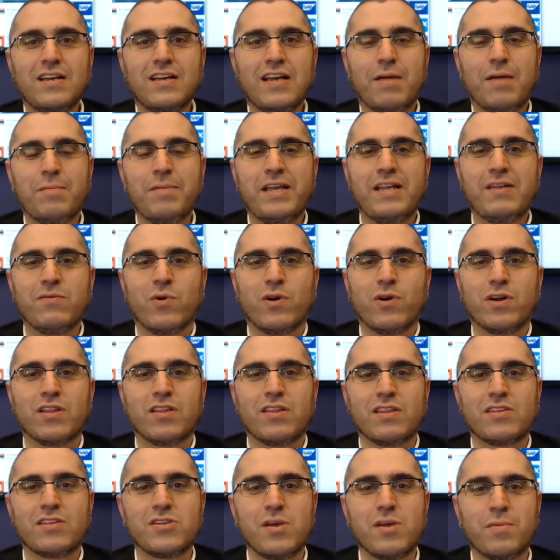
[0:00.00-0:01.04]
I mean, what are
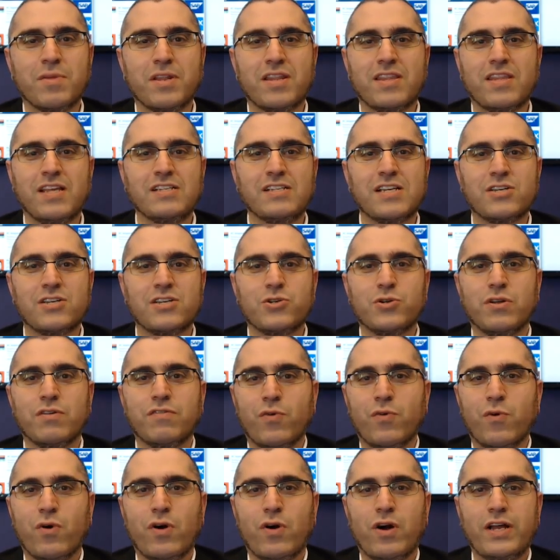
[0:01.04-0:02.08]
the, some of the things I should
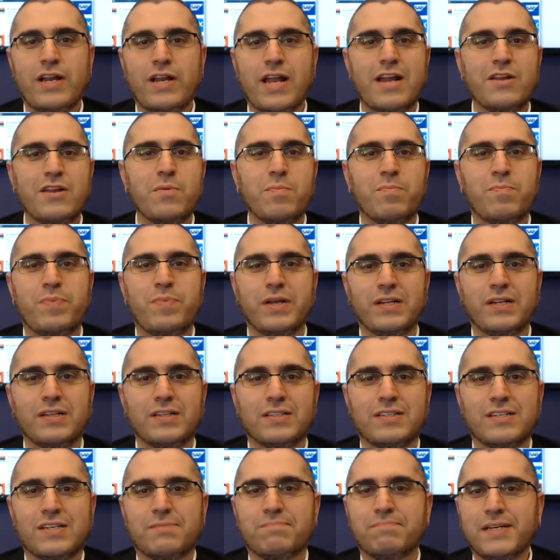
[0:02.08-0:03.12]
avoid? How do you
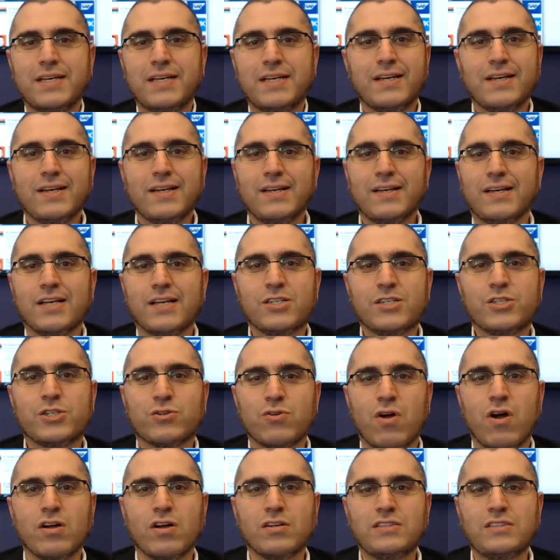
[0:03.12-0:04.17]
build a a
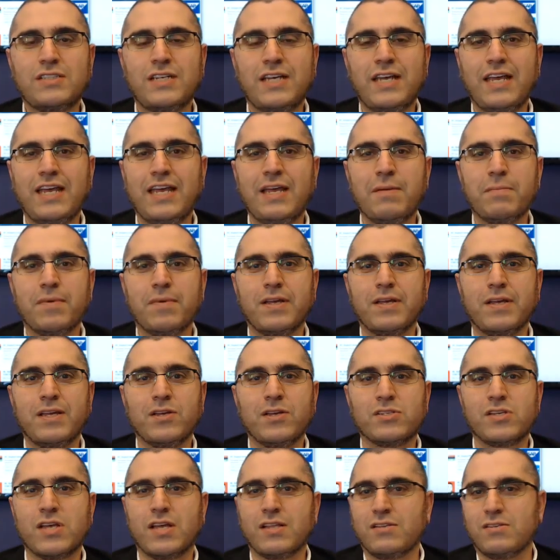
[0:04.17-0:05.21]
strong team. You
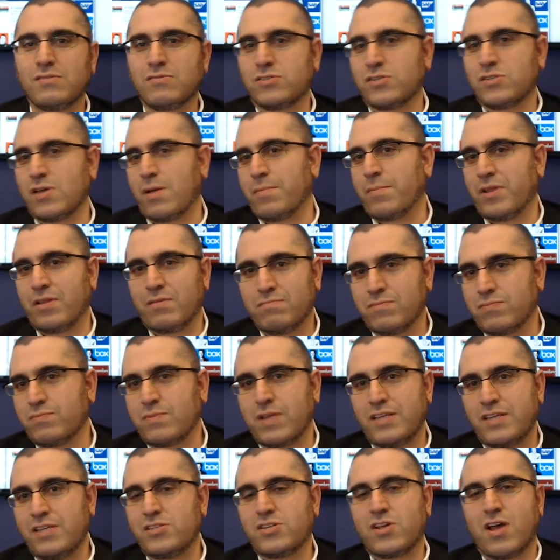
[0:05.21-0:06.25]
said some of
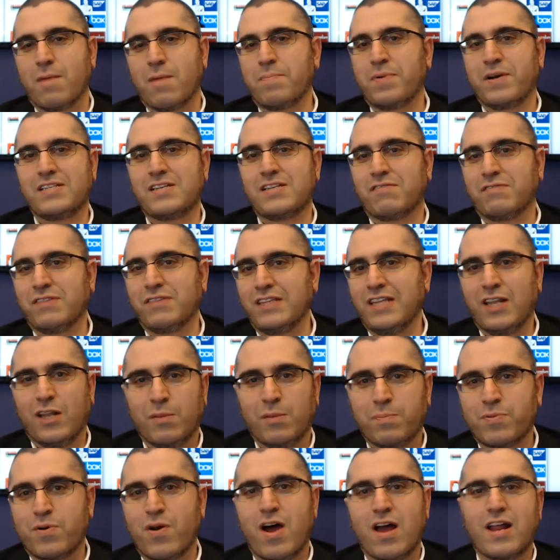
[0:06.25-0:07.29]
these companies have little
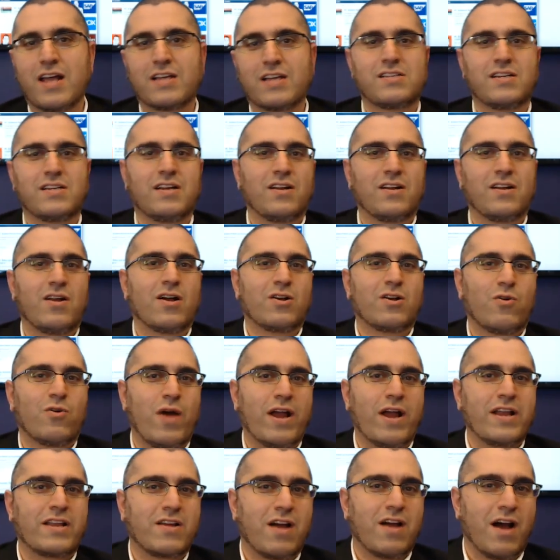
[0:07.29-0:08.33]
products and they're not
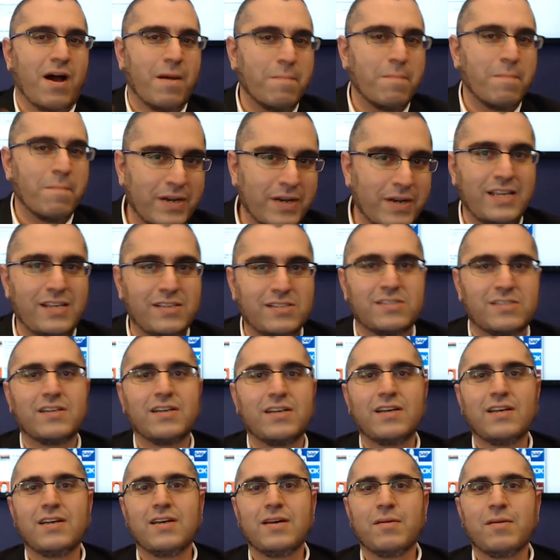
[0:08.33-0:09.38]
quite companies,
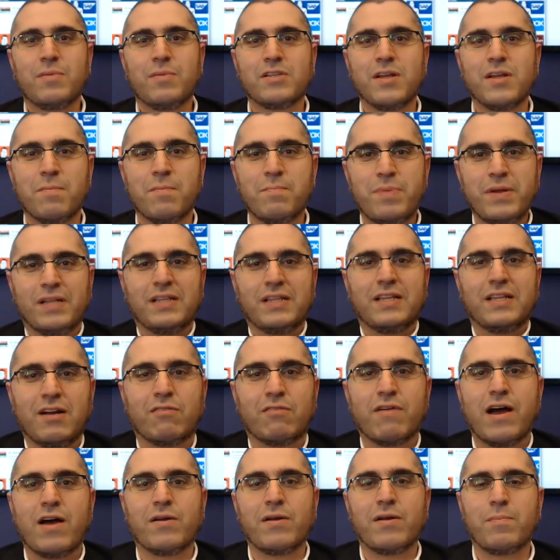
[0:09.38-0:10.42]
but they're building
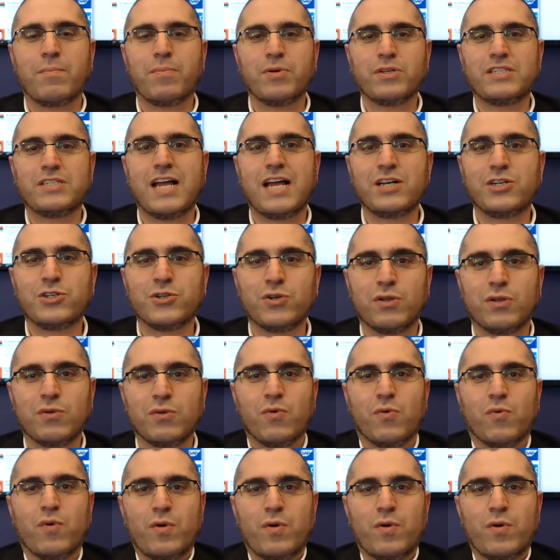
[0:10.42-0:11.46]
around a
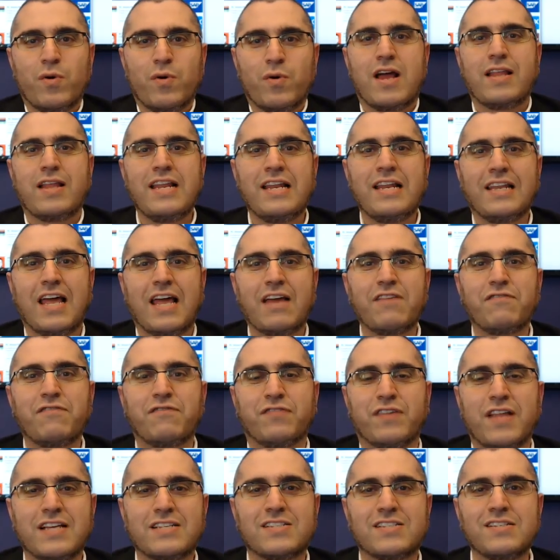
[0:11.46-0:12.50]
potential. Any life
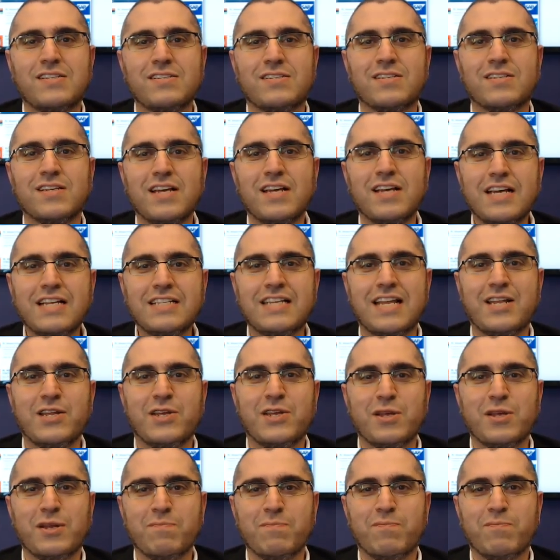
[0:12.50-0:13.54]
lessons that you
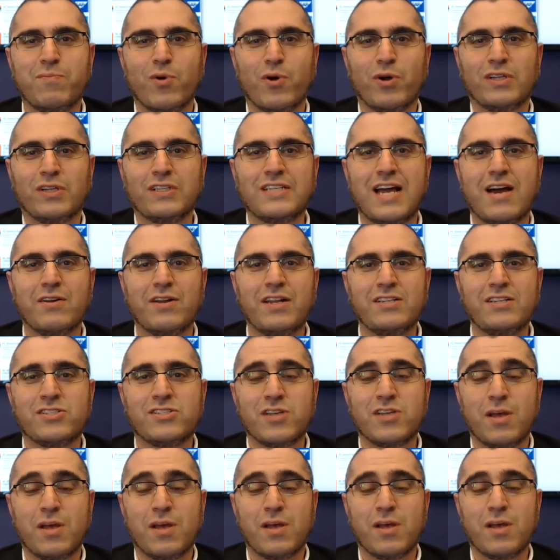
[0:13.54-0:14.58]
could boil down in
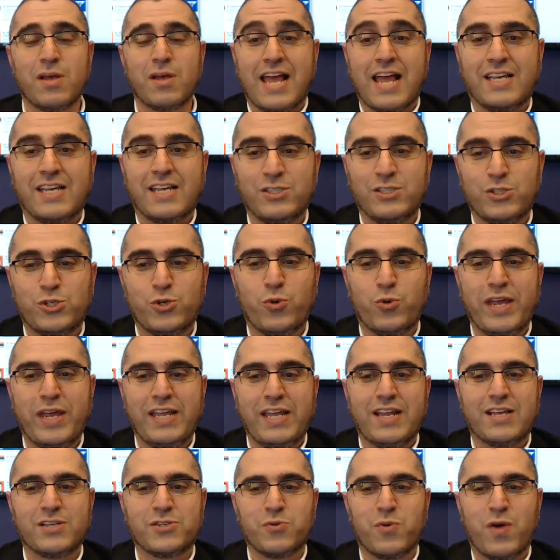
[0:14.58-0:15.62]
something that I can
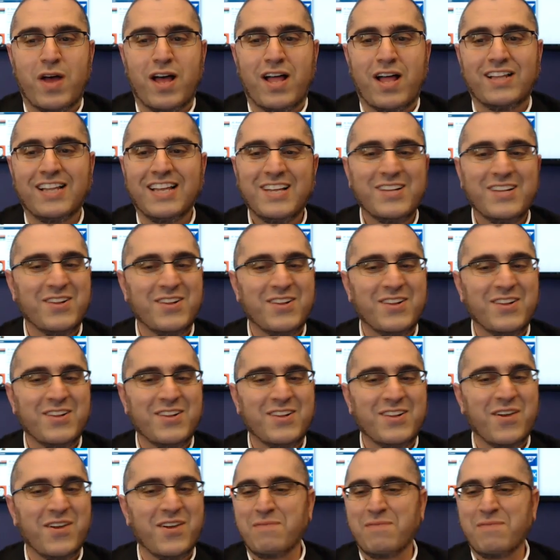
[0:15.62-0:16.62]
tweet as well? No, I'm kidding.